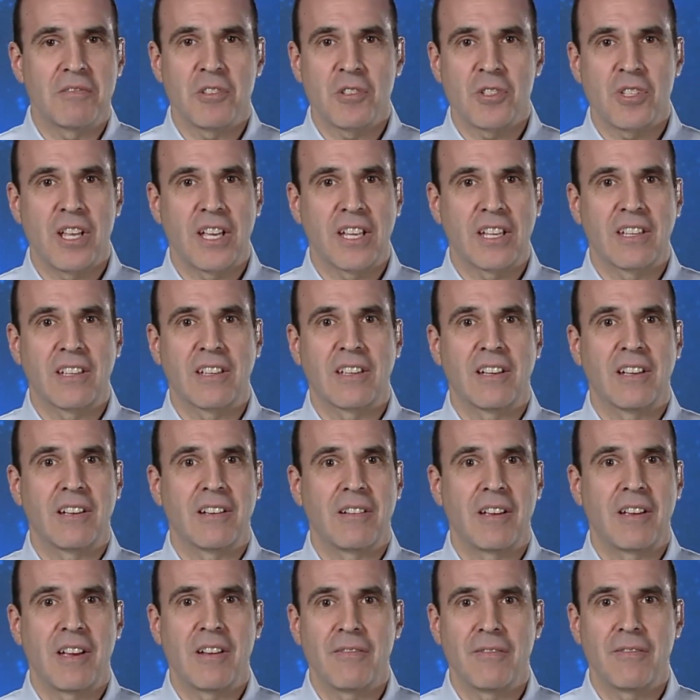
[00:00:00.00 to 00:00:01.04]
just like
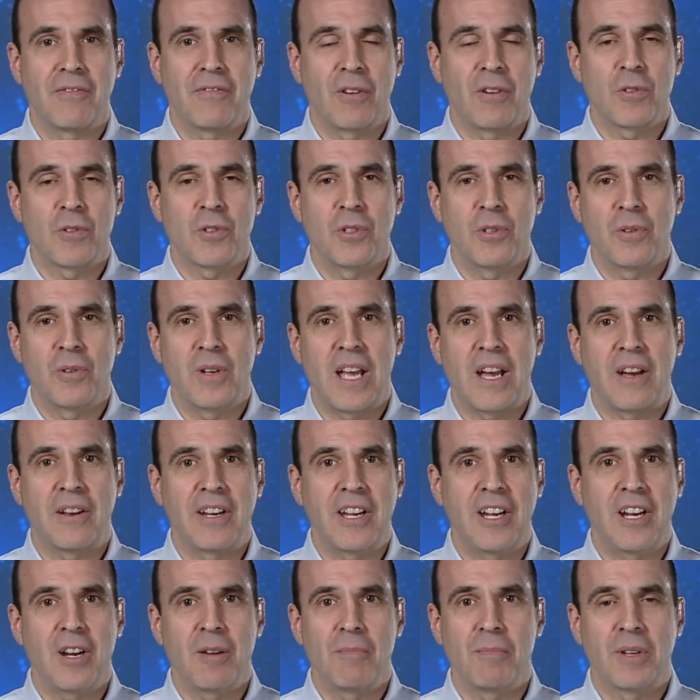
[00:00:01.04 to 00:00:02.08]
folks do down
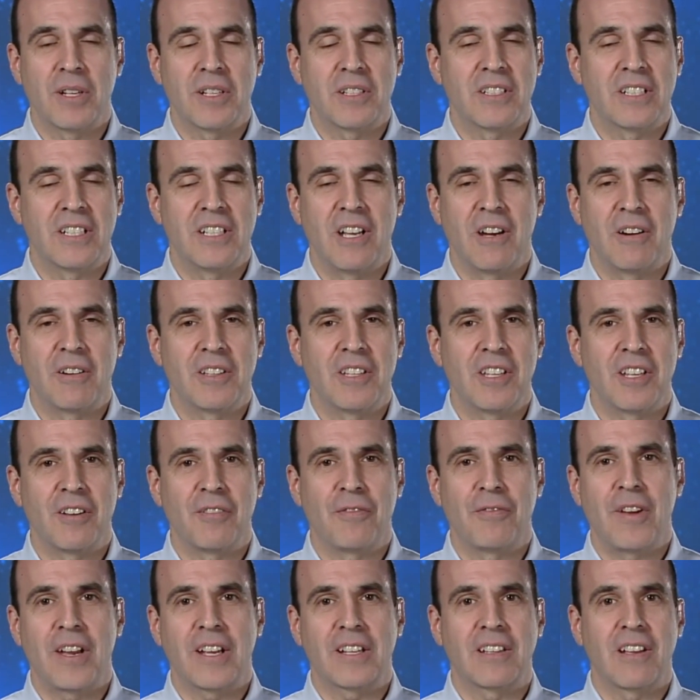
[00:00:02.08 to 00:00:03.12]
here, but no, it didn't
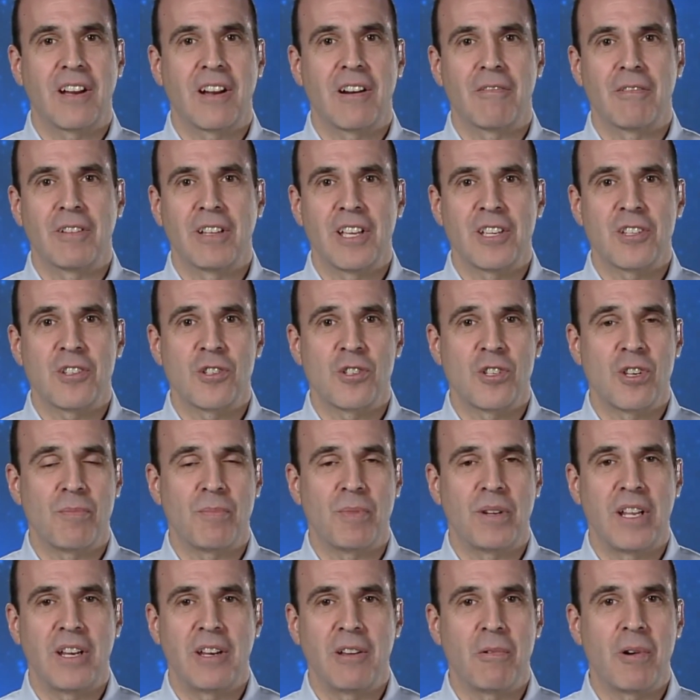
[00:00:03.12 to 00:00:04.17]
affect our relationship
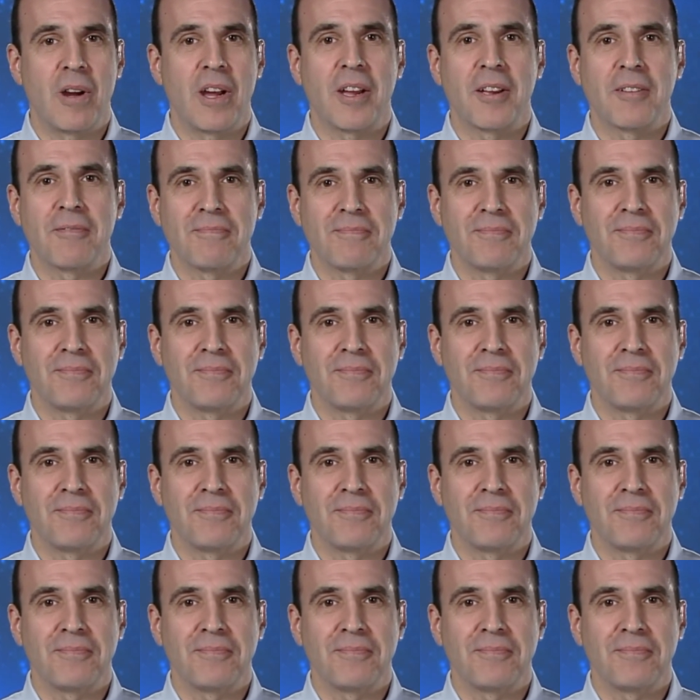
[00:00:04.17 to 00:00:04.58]
in any way.